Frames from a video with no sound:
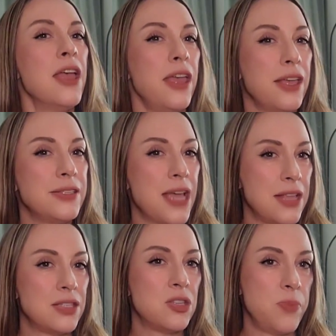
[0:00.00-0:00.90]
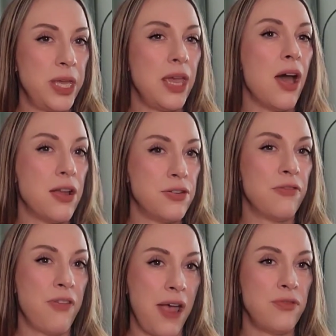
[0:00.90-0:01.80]
it tends to be under
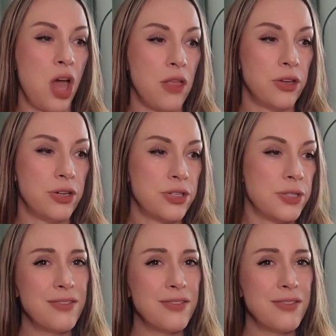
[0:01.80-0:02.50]
$5.